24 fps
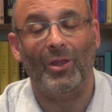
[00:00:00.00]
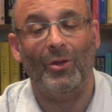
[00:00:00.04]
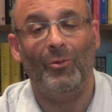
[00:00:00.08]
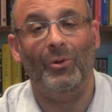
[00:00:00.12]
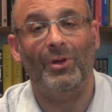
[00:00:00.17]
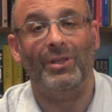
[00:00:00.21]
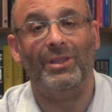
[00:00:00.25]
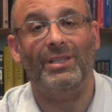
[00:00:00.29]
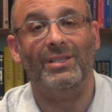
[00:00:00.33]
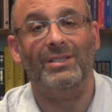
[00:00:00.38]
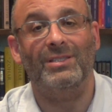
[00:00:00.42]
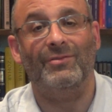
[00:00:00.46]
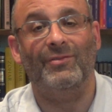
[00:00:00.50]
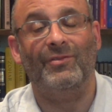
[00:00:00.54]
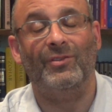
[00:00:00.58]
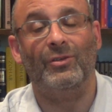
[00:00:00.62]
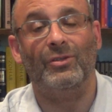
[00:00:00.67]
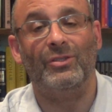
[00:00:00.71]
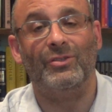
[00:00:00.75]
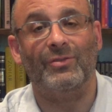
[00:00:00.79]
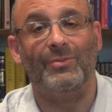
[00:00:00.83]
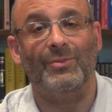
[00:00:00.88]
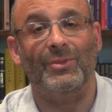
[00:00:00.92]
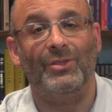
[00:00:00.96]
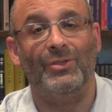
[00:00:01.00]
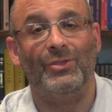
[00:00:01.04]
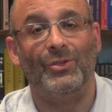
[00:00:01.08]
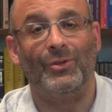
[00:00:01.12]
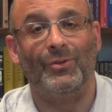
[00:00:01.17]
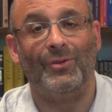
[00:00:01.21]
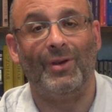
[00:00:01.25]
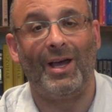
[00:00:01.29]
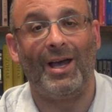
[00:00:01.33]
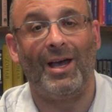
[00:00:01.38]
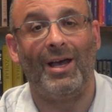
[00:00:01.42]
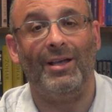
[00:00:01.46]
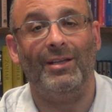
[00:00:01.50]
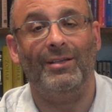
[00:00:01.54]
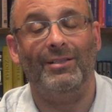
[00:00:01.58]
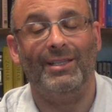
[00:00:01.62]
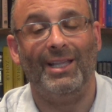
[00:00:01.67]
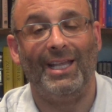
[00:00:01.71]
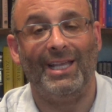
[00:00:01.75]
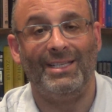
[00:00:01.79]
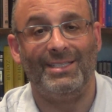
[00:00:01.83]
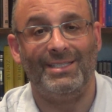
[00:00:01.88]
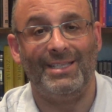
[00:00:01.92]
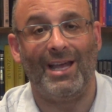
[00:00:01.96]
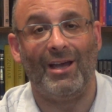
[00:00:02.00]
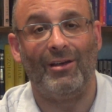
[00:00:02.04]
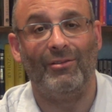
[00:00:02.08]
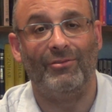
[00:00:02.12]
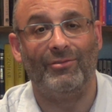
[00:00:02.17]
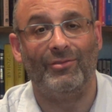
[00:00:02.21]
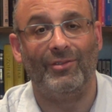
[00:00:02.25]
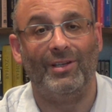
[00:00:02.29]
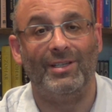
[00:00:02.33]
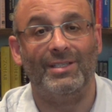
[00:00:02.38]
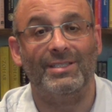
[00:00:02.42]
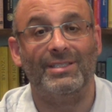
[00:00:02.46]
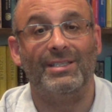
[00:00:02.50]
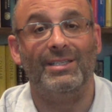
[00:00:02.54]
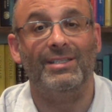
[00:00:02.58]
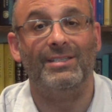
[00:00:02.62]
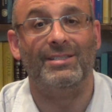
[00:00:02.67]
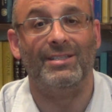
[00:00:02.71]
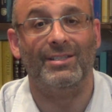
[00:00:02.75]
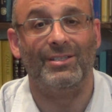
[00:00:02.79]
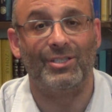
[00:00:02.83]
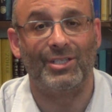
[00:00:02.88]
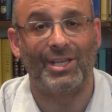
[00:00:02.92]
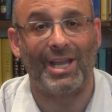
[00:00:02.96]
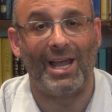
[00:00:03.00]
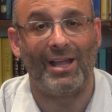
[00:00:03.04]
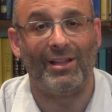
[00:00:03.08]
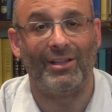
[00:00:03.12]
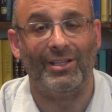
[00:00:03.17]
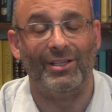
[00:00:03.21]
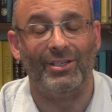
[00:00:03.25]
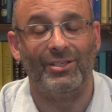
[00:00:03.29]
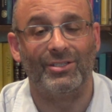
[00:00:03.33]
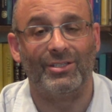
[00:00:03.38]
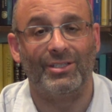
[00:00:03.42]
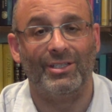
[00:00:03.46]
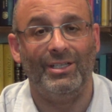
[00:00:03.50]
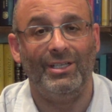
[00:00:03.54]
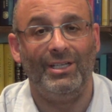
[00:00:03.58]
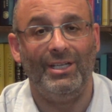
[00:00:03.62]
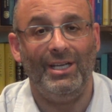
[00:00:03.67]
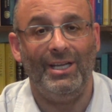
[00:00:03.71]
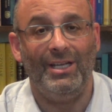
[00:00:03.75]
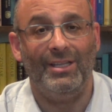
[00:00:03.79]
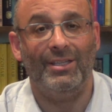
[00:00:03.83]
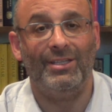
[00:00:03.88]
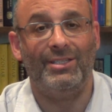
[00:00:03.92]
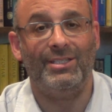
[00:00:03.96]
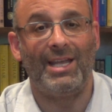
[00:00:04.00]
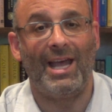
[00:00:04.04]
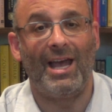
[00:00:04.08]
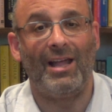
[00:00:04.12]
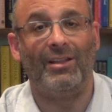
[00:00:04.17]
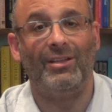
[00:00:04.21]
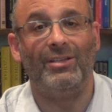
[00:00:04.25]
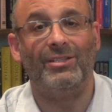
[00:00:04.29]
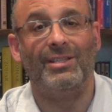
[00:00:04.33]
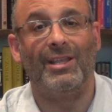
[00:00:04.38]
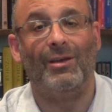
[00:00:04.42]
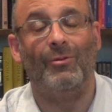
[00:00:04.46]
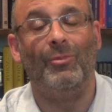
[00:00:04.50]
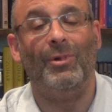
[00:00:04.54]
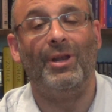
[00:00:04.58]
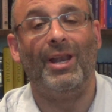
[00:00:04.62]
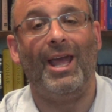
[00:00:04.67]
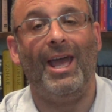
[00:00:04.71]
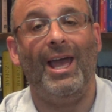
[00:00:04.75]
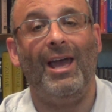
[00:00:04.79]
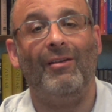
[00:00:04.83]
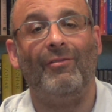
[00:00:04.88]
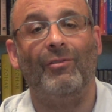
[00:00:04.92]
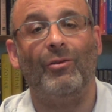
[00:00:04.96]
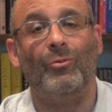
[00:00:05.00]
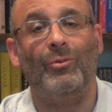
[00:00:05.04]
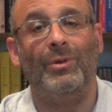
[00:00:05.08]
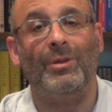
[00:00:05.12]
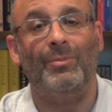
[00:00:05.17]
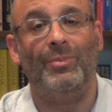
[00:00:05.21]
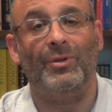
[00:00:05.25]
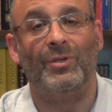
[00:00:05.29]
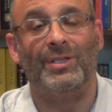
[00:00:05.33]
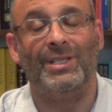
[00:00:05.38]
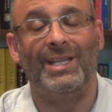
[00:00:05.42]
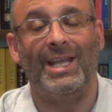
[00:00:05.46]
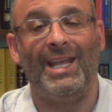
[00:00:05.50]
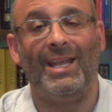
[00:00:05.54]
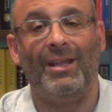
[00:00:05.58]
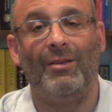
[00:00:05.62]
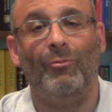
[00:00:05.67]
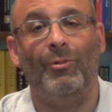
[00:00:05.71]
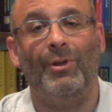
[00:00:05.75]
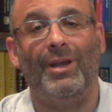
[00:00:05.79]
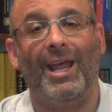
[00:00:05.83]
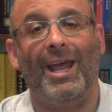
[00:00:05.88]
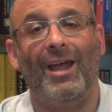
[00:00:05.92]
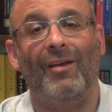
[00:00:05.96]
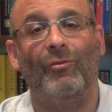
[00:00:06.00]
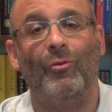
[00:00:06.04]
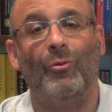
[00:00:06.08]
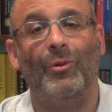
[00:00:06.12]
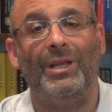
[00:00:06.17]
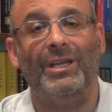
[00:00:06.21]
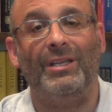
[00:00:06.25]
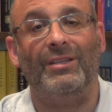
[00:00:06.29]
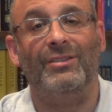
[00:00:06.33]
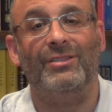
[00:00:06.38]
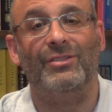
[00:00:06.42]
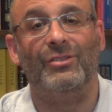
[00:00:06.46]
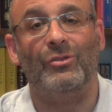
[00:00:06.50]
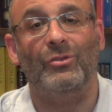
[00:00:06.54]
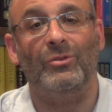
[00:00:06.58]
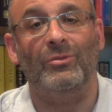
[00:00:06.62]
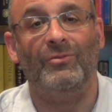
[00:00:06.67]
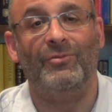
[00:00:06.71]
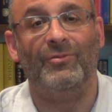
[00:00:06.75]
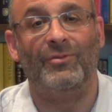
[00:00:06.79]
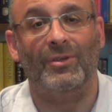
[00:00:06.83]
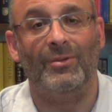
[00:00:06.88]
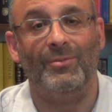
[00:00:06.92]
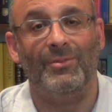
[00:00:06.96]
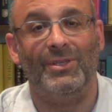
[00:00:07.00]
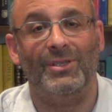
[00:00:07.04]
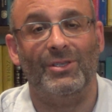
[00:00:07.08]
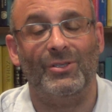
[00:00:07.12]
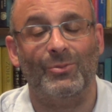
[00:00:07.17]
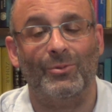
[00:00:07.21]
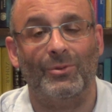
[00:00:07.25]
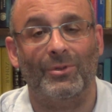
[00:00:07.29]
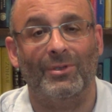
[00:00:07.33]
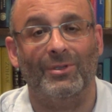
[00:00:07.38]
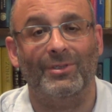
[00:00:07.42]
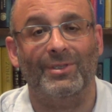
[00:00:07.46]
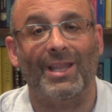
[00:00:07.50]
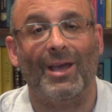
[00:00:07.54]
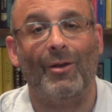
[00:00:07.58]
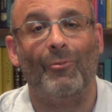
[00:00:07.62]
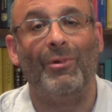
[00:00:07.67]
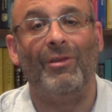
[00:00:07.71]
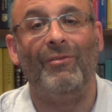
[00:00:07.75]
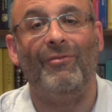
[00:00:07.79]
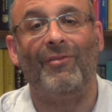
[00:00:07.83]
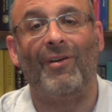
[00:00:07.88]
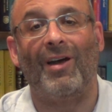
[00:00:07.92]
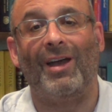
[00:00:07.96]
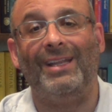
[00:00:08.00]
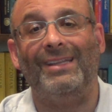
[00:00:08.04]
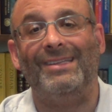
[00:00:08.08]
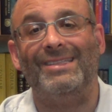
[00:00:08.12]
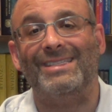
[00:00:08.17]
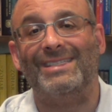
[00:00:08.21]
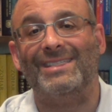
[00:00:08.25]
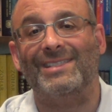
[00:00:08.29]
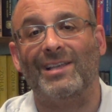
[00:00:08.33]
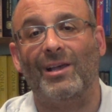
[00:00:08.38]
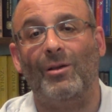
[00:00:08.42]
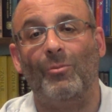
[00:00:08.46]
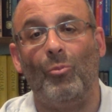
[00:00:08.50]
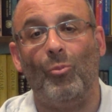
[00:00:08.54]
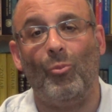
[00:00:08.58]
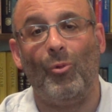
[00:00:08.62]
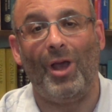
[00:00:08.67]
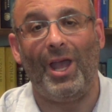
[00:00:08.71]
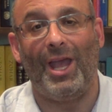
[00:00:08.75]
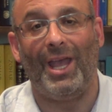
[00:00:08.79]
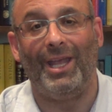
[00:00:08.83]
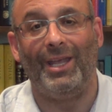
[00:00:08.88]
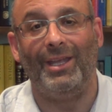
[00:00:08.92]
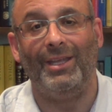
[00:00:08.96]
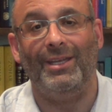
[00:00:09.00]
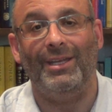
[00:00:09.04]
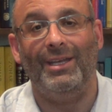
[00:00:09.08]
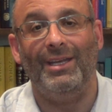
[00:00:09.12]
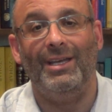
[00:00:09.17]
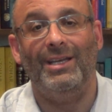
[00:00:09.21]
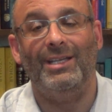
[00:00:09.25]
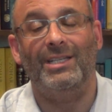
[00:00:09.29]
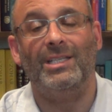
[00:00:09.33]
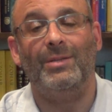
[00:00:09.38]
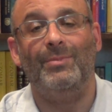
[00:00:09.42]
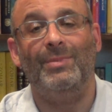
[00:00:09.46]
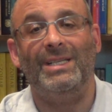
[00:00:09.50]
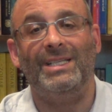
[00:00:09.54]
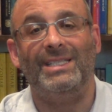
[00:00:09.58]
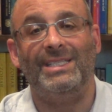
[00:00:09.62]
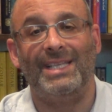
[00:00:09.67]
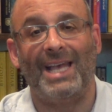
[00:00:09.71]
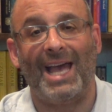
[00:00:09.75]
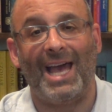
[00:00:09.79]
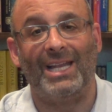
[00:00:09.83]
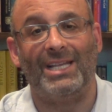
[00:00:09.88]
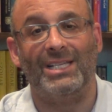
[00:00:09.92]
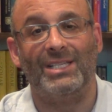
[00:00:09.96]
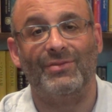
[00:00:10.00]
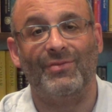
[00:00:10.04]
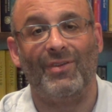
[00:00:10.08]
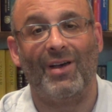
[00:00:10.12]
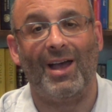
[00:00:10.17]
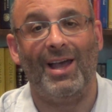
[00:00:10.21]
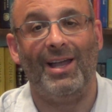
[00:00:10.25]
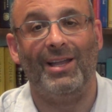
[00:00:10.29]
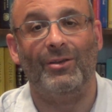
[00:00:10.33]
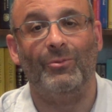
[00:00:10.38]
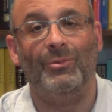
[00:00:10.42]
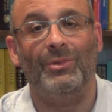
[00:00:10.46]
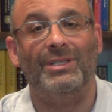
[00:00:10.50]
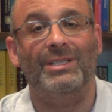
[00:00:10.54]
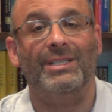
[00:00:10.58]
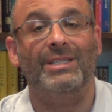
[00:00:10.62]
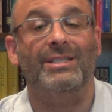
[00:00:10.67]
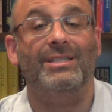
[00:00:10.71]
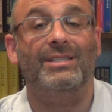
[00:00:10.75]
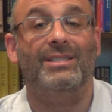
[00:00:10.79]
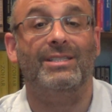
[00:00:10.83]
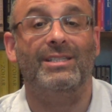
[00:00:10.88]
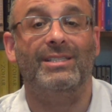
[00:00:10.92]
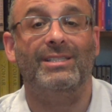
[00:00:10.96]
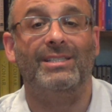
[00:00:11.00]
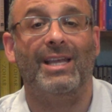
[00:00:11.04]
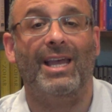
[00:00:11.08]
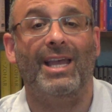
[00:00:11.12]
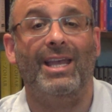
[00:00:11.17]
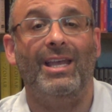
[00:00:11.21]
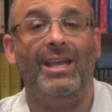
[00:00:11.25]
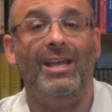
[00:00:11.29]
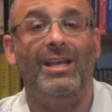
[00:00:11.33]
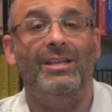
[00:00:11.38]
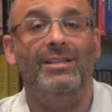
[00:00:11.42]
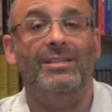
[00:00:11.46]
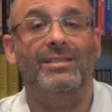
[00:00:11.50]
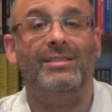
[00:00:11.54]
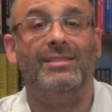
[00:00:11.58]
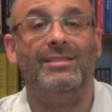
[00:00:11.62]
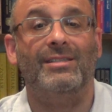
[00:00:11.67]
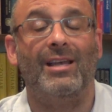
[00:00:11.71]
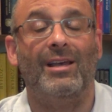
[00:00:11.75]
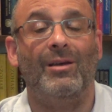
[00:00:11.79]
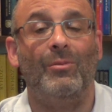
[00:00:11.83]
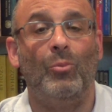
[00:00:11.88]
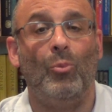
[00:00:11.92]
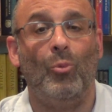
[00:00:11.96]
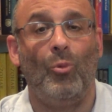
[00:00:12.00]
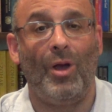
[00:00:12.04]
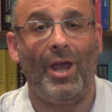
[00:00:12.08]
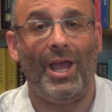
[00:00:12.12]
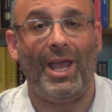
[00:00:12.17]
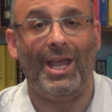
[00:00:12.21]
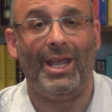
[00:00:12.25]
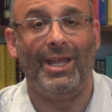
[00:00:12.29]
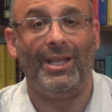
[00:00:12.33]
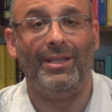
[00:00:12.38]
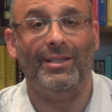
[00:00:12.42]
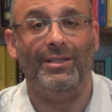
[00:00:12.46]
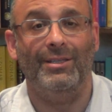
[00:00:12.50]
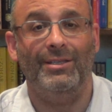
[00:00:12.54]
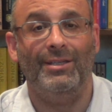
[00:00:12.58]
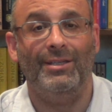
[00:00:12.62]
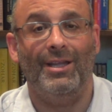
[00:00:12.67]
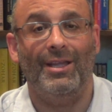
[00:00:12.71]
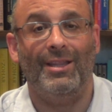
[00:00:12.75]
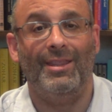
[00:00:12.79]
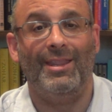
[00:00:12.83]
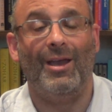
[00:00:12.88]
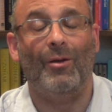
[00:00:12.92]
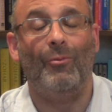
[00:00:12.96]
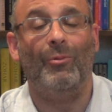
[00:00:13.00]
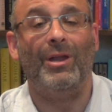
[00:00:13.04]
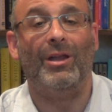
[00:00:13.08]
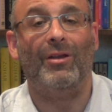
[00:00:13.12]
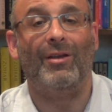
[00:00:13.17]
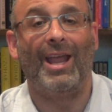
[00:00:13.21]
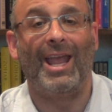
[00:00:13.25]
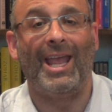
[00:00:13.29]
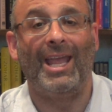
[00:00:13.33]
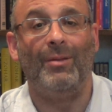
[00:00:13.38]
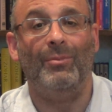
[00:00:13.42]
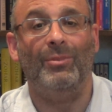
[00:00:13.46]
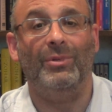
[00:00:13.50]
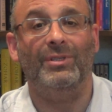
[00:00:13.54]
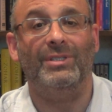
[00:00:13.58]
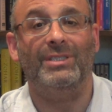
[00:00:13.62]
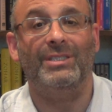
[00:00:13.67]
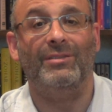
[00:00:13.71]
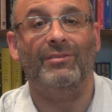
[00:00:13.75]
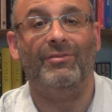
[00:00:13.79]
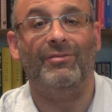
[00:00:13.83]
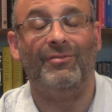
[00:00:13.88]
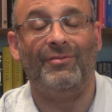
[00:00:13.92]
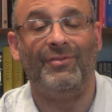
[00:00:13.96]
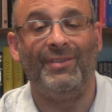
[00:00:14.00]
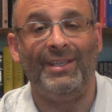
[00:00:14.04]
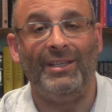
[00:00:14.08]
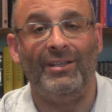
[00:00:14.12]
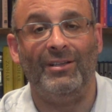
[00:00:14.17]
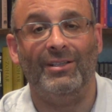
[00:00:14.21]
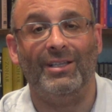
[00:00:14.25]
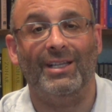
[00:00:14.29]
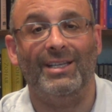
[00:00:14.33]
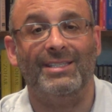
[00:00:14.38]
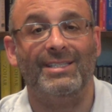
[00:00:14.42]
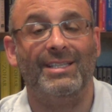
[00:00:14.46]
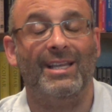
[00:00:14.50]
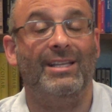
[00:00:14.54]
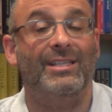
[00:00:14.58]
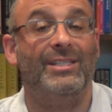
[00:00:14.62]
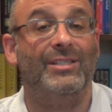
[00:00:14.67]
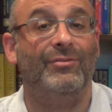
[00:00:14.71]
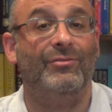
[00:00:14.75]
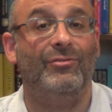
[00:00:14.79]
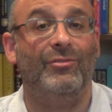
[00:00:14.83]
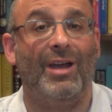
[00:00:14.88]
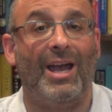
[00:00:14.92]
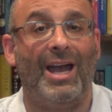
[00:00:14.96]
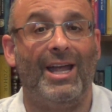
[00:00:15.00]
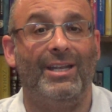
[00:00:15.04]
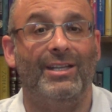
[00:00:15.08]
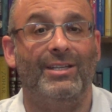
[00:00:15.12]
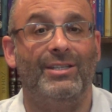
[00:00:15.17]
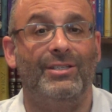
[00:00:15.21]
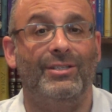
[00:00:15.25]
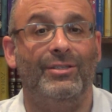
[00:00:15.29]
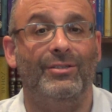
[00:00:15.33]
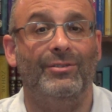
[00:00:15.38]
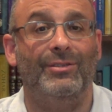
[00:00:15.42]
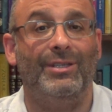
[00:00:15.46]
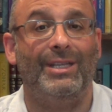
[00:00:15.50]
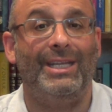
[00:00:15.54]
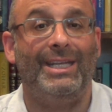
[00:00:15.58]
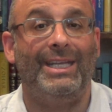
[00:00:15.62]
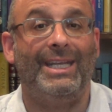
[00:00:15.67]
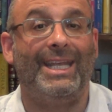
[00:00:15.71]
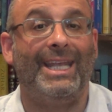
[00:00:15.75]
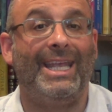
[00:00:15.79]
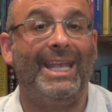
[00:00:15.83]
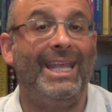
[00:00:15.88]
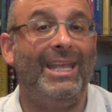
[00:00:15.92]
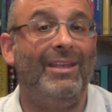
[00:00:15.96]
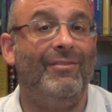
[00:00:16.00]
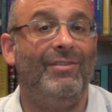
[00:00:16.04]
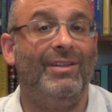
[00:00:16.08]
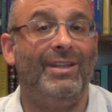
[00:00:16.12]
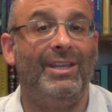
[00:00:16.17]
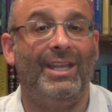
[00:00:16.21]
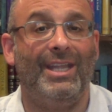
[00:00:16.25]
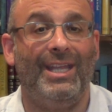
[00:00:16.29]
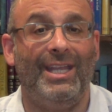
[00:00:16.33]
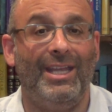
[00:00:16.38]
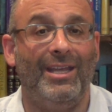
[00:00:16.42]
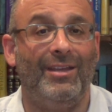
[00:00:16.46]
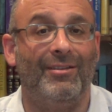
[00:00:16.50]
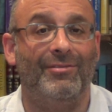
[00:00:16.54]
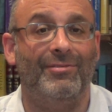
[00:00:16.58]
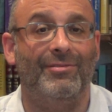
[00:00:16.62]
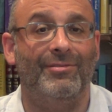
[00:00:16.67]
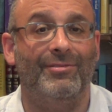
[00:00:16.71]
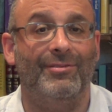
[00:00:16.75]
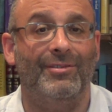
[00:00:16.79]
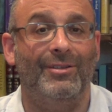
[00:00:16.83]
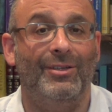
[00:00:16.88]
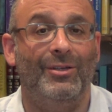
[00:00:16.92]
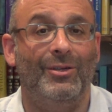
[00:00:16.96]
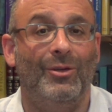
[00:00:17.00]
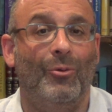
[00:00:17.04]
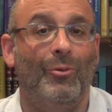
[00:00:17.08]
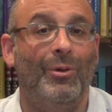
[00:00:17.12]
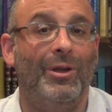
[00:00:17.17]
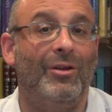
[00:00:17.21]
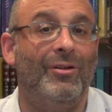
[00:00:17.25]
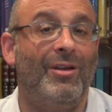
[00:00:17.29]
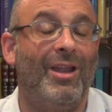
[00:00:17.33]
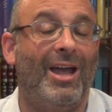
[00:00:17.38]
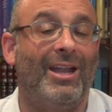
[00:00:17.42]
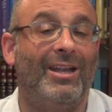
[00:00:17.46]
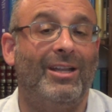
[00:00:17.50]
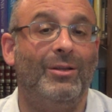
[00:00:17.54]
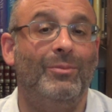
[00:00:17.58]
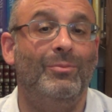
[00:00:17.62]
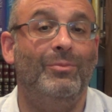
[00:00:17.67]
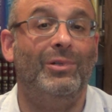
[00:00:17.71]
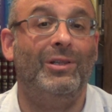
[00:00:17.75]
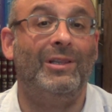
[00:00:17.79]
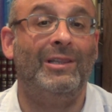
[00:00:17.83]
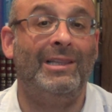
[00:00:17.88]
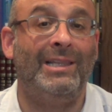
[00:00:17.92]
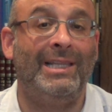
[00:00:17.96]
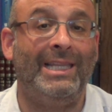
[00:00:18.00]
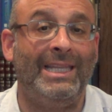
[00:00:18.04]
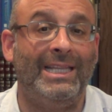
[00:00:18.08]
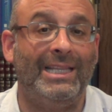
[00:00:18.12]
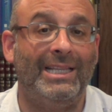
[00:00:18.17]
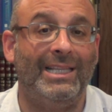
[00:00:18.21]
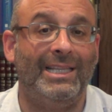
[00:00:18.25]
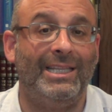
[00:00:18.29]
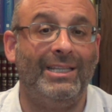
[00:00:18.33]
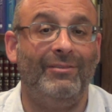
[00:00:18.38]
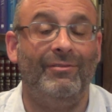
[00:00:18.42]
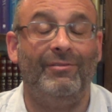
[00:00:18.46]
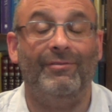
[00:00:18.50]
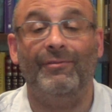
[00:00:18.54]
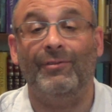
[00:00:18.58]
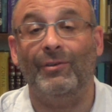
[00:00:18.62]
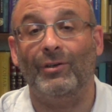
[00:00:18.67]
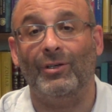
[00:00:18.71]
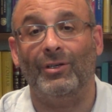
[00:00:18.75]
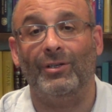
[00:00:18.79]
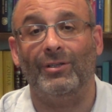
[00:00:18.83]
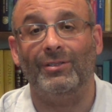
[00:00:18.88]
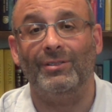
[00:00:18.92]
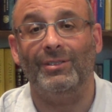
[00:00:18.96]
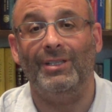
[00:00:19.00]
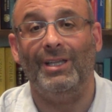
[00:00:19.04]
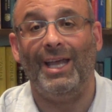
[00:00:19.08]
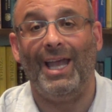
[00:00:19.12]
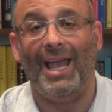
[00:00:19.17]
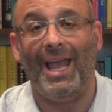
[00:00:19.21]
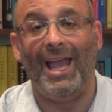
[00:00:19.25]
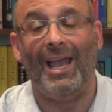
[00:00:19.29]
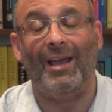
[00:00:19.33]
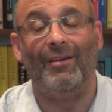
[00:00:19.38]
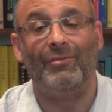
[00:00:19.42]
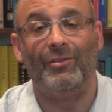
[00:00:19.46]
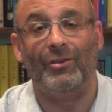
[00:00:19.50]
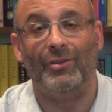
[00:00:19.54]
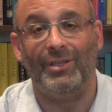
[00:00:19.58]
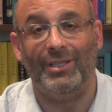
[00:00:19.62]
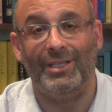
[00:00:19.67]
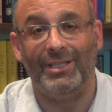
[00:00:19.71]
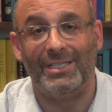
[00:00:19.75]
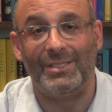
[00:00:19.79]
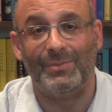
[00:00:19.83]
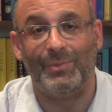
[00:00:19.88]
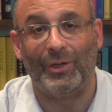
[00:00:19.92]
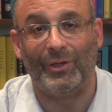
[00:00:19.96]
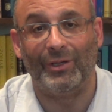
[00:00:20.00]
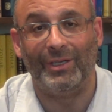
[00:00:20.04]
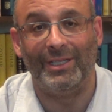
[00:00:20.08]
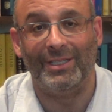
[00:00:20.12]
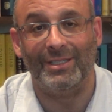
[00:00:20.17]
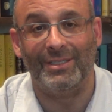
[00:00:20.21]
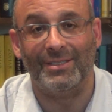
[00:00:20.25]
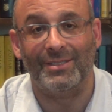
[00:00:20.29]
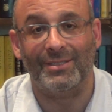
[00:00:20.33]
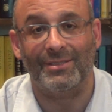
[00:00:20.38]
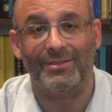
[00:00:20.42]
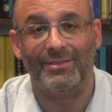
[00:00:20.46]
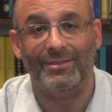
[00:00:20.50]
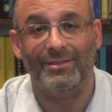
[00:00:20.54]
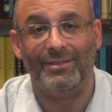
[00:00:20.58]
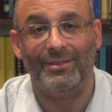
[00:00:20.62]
What this verse from the Torah lays down for us is the challenge. The challenge that whatever we partake, whatever we consume from this world, that we find some way to be satisfied, which is to say, some way that we are able to feel a sense of gratitude, even if we are not completely full after the experience.